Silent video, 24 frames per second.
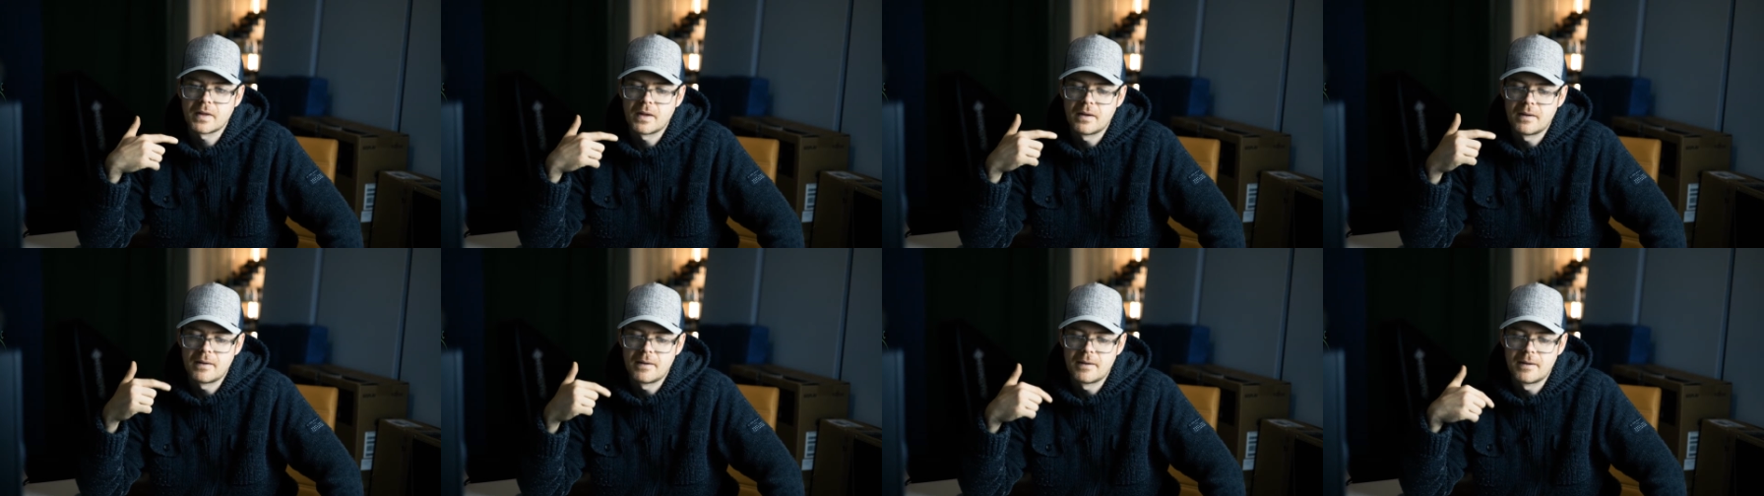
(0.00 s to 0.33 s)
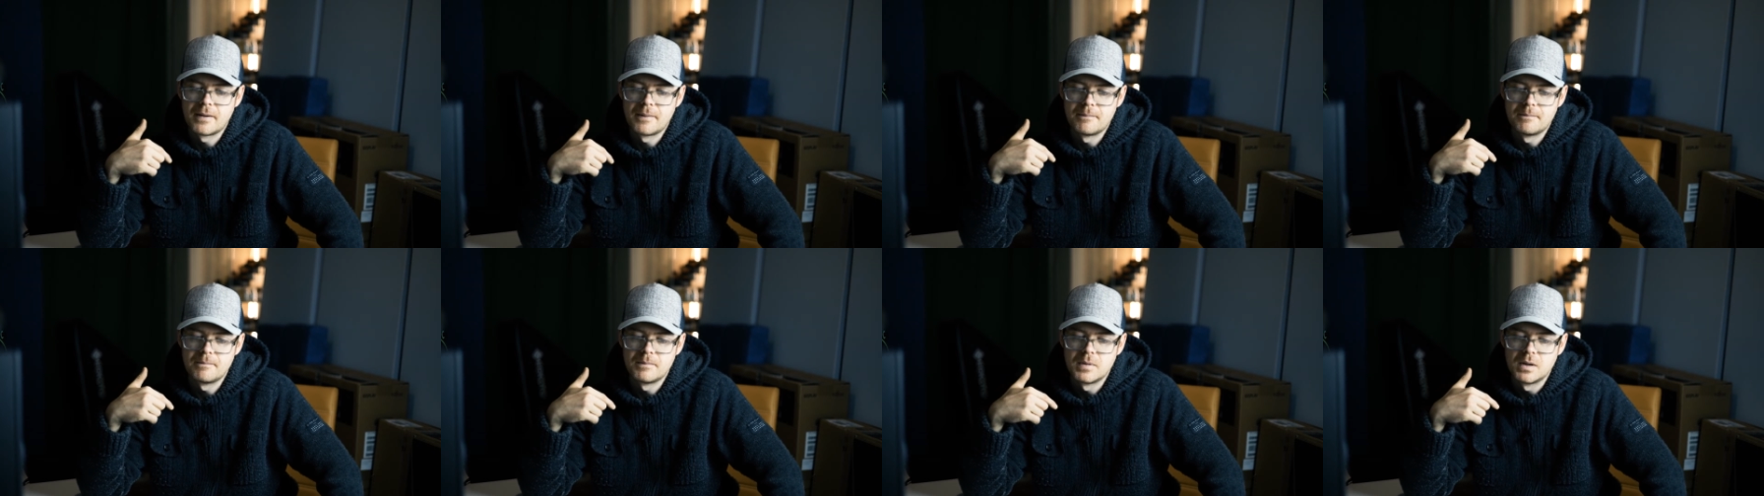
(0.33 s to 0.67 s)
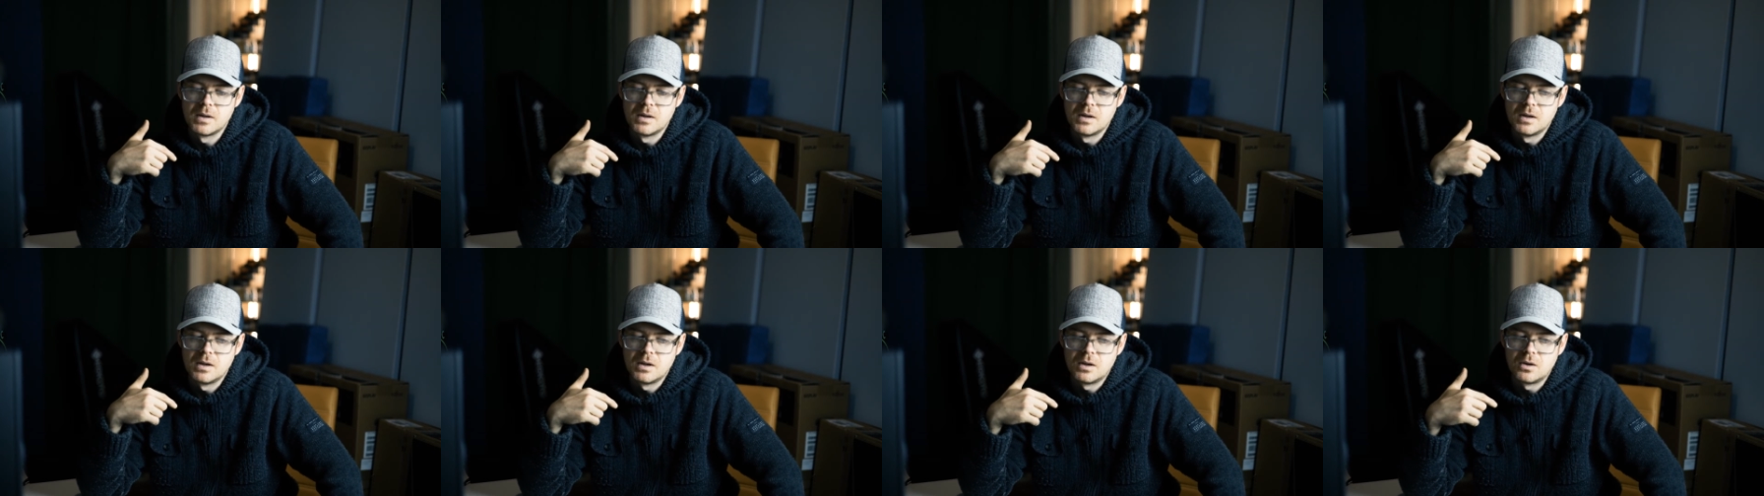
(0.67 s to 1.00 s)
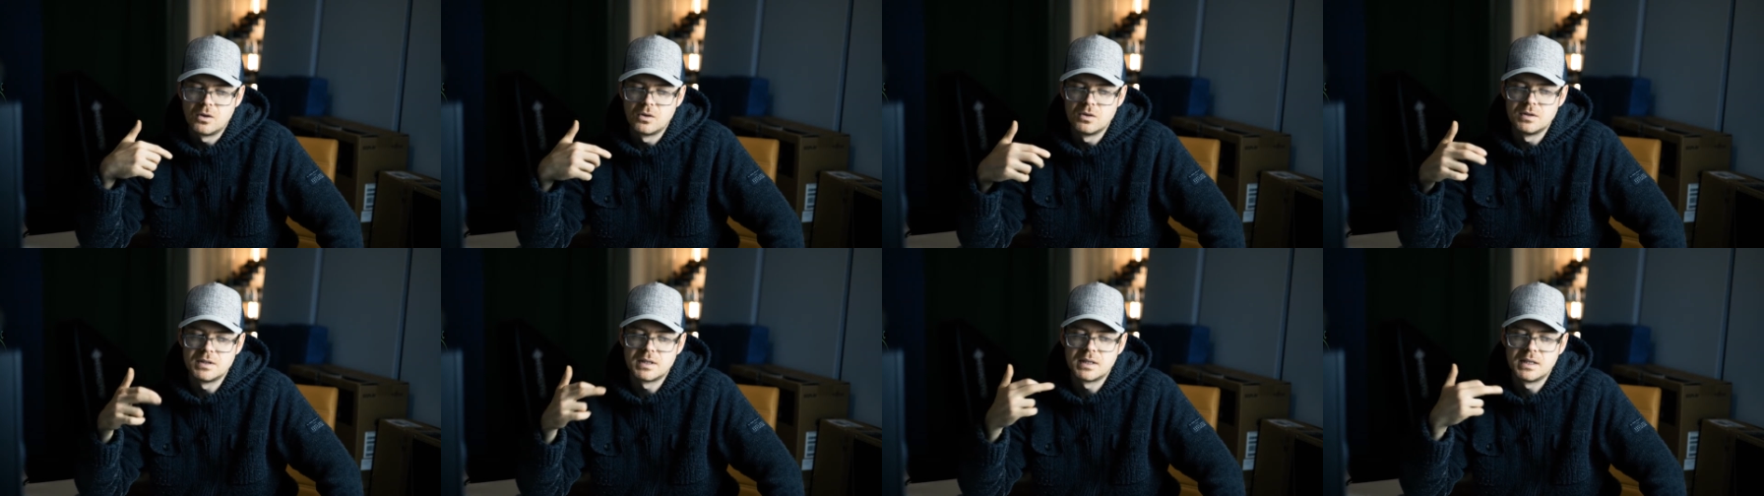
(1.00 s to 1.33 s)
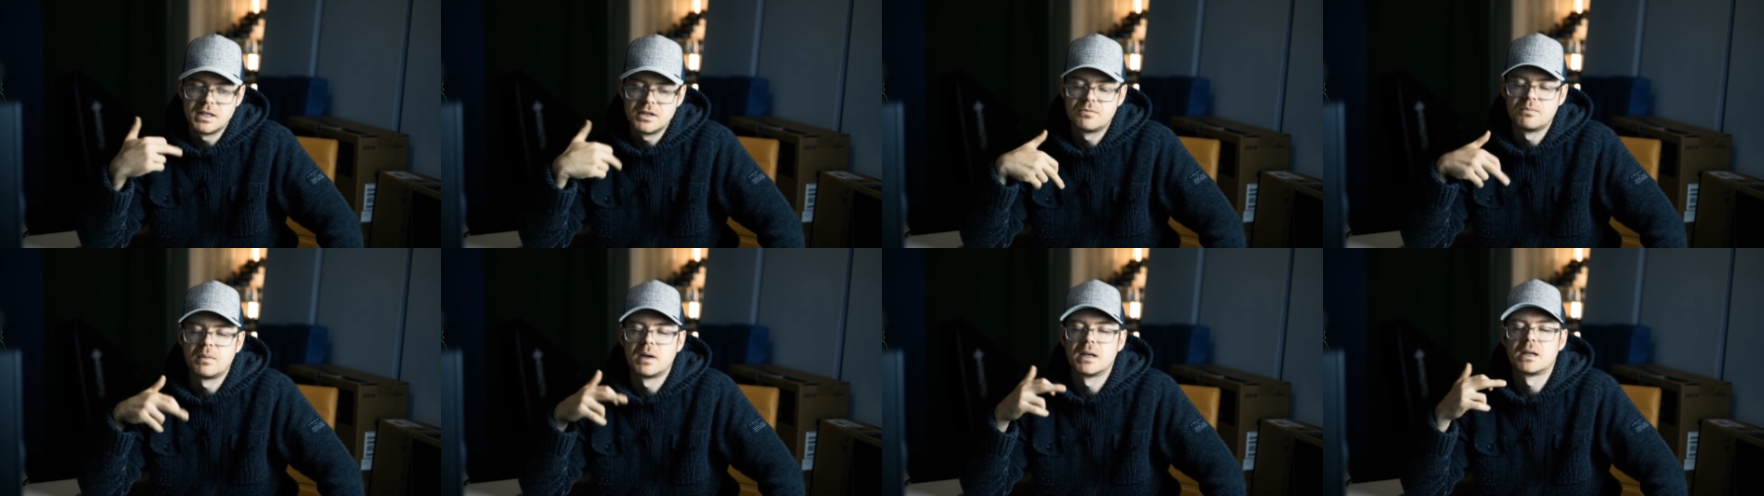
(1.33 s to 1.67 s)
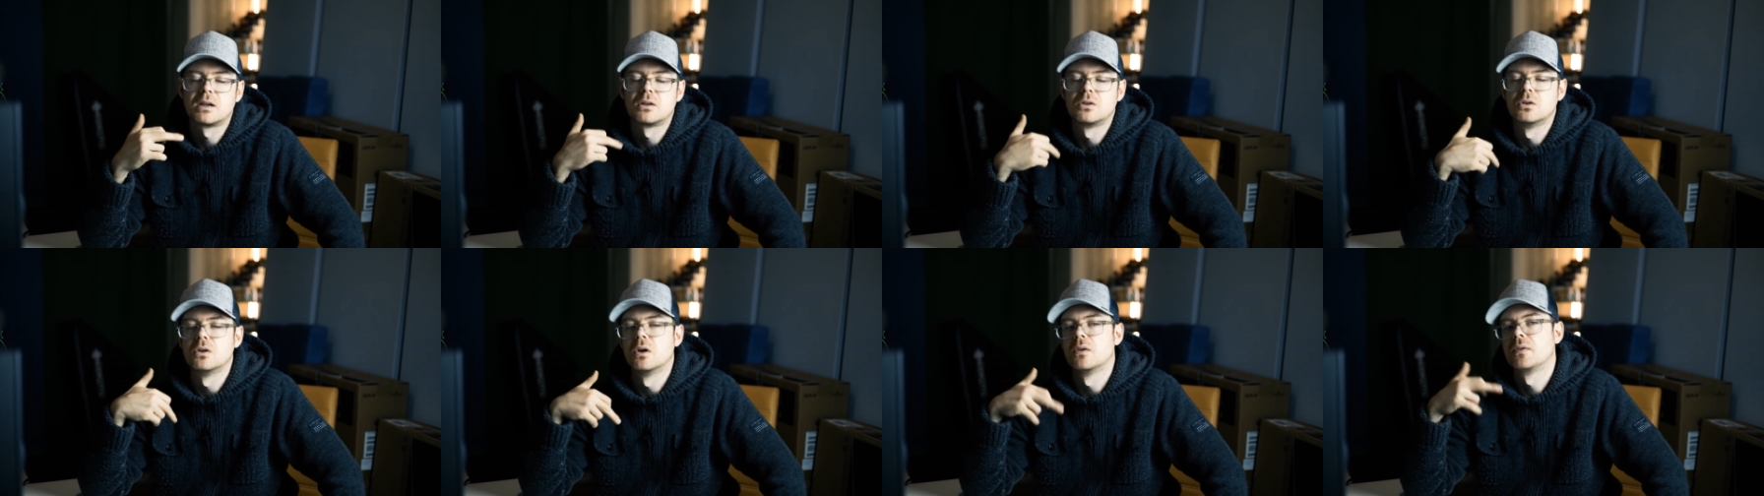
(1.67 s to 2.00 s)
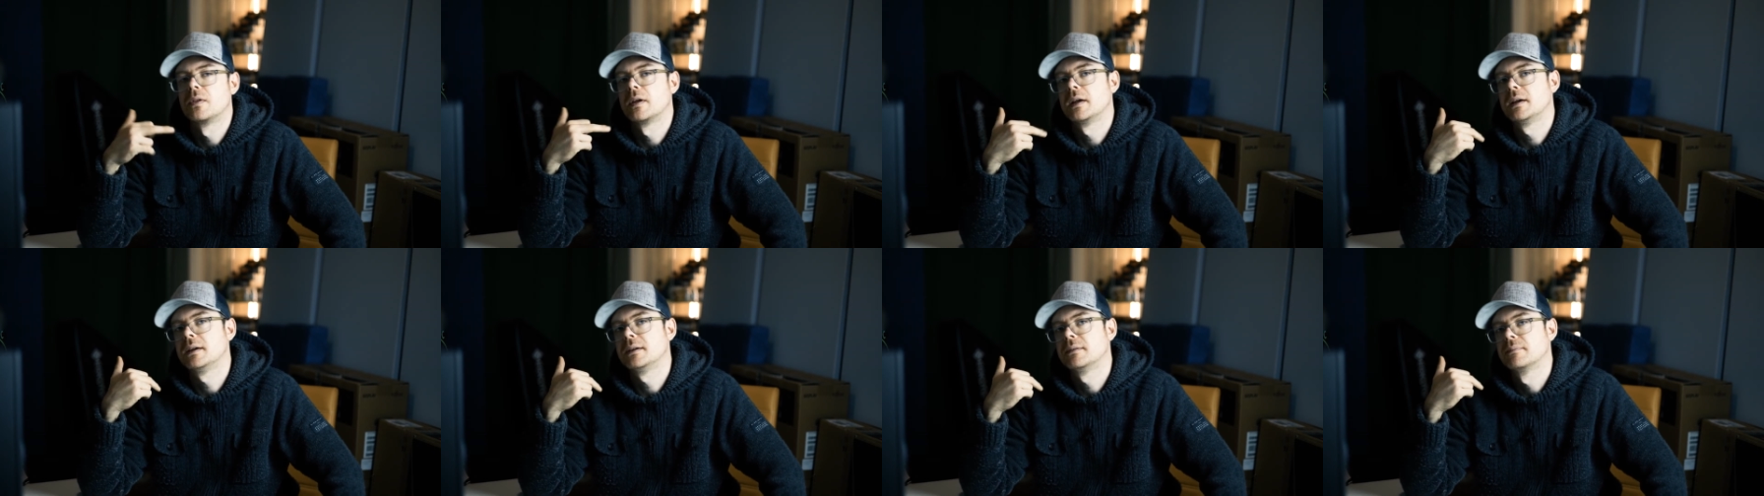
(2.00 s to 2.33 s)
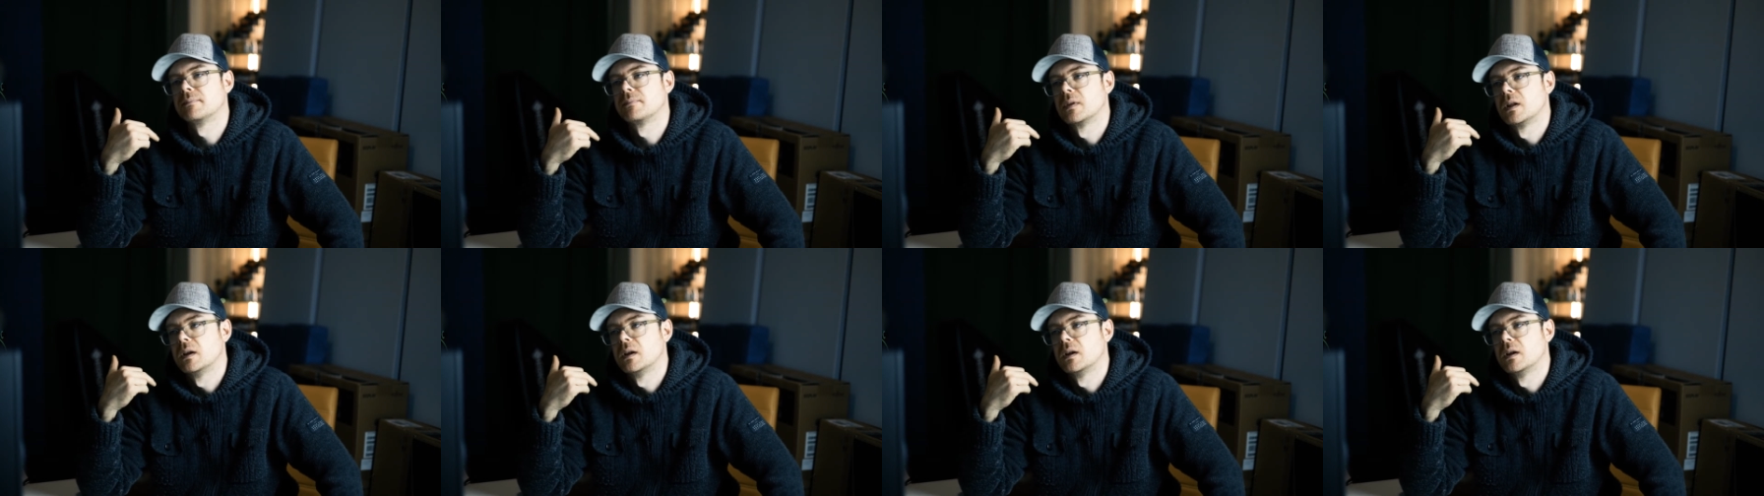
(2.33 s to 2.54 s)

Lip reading: underneath my clothing.